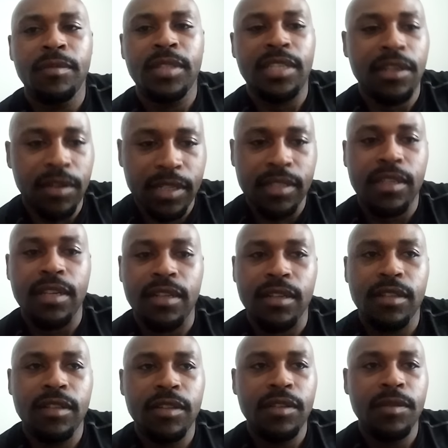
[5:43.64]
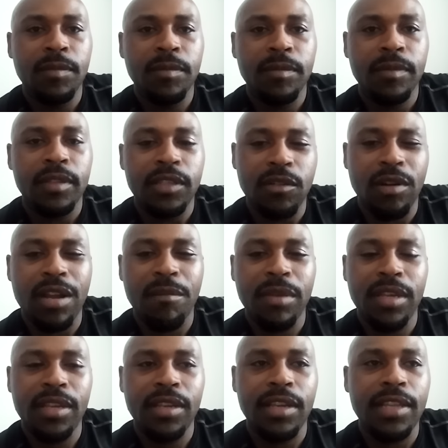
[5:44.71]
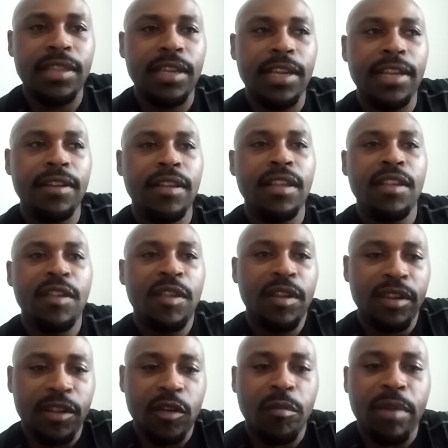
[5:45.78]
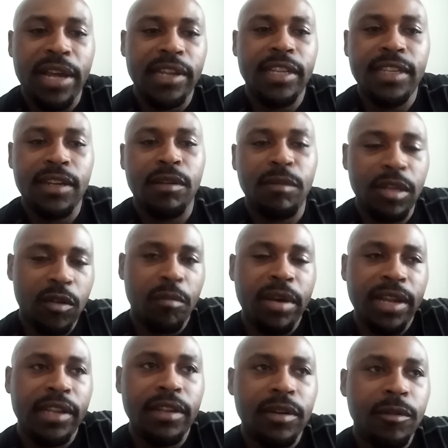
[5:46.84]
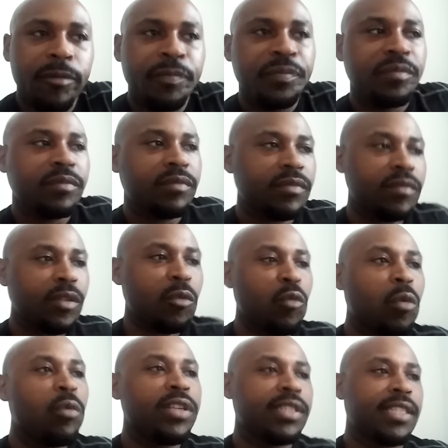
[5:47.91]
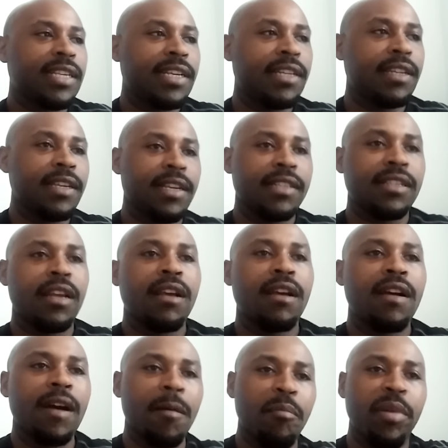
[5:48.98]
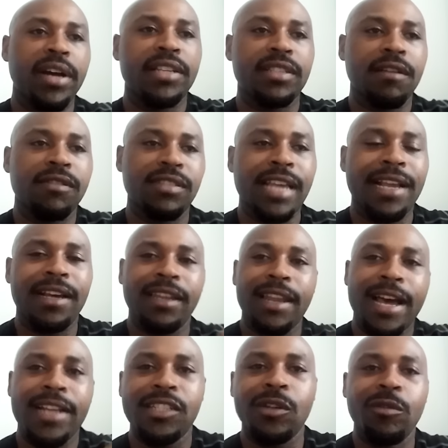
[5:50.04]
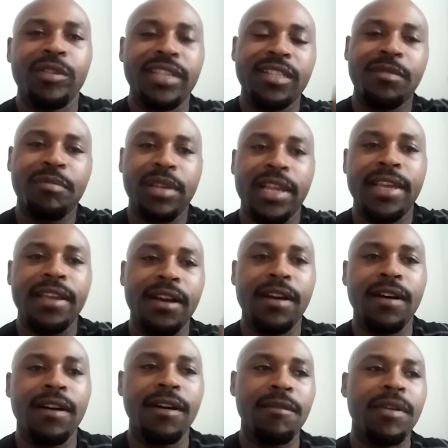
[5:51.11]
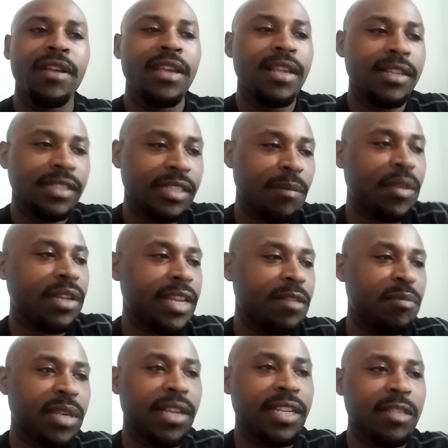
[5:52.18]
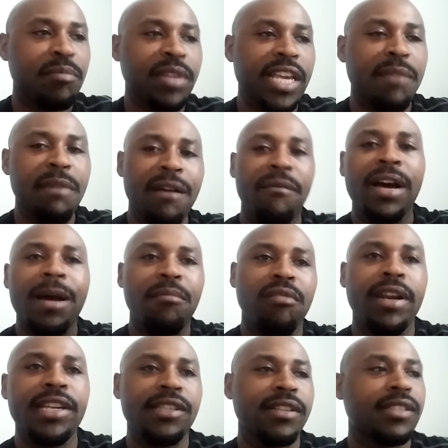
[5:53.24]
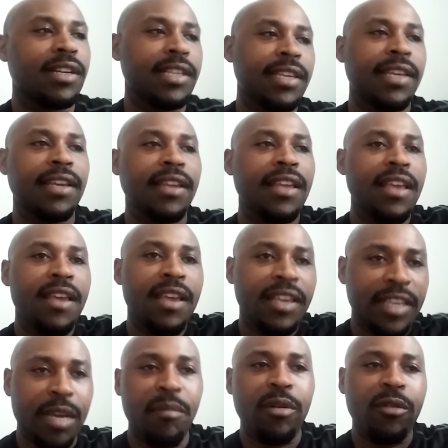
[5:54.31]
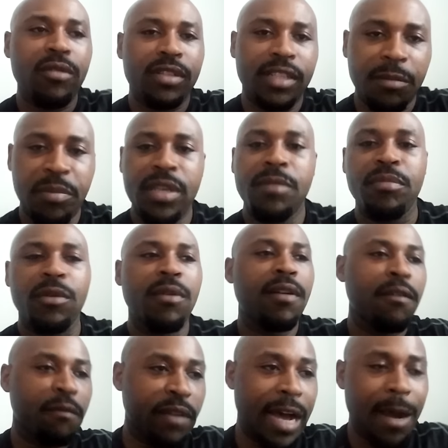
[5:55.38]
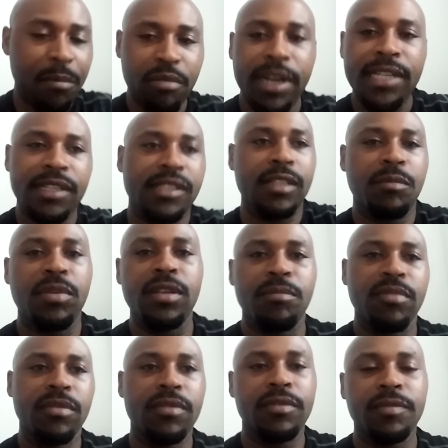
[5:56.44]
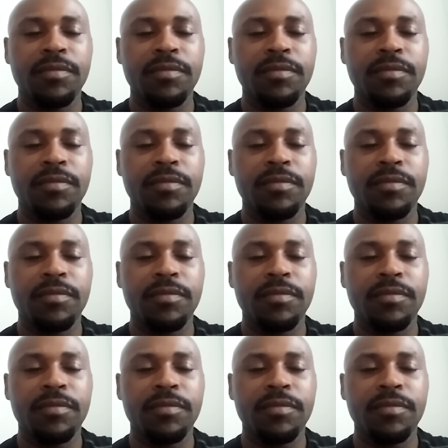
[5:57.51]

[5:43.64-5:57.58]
Kill this nigga. You know what I mean? And then little by little, what we're seeing is a bunch of psychological display of something that's being displayed by vibrations. Again, chemicals is people. Vibrations is people.